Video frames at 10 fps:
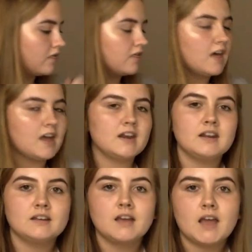Then,
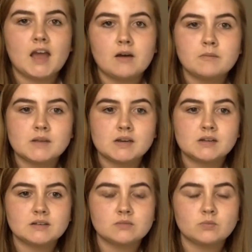how many
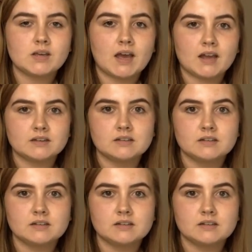did we add?